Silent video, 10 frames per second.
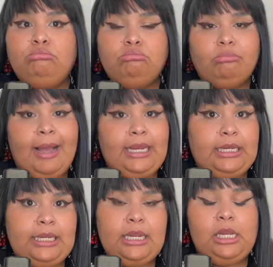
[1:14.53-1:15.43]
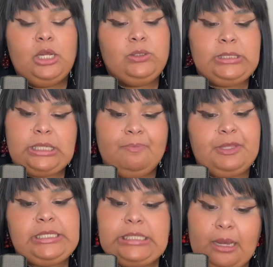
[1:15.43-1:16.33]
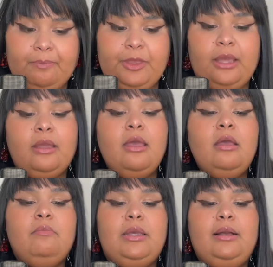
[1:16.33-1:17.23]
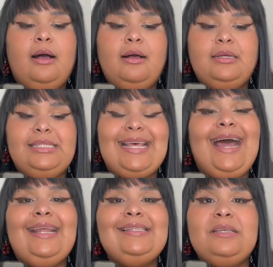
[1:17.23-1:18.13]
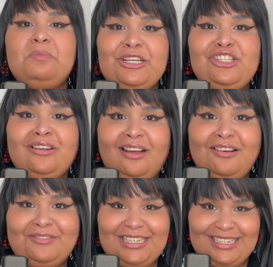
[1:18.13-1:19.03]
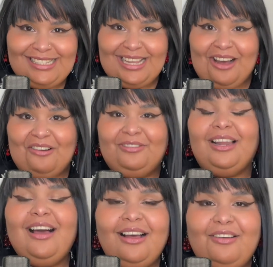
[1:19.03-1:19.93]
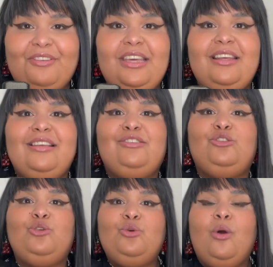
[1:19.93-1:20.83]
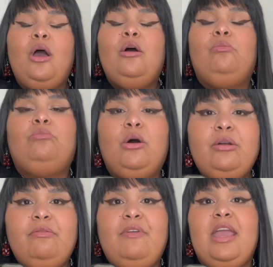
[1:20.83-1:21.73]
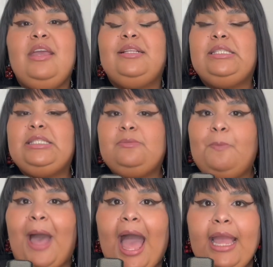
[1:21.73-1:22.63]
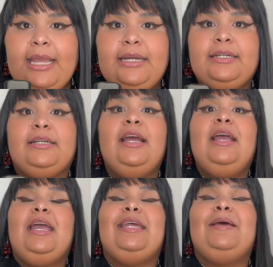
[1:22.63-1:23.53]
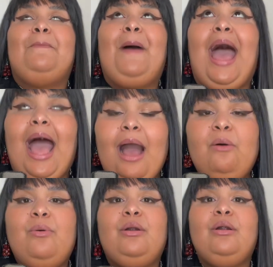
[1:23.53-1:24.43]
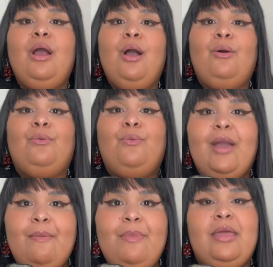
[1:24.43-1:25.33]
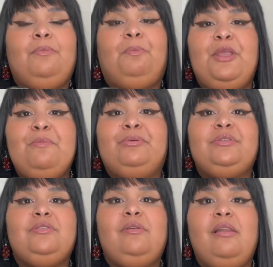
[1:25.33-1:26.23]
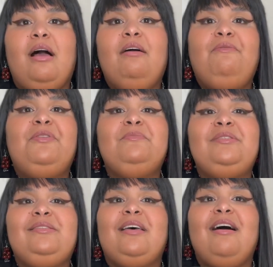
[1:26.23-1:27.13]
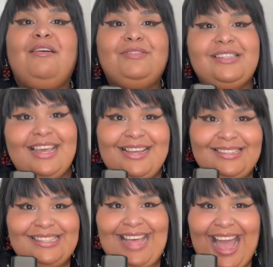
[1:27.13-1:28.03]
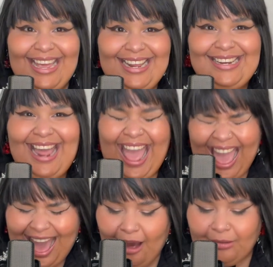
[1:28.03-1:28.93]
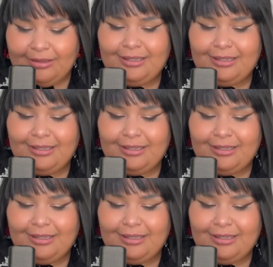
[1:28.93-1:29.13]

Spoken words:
might need a little something something, because that is the mission of DD Self Love. It is to motivate, inspire, and empower women, people to love themselves inside and out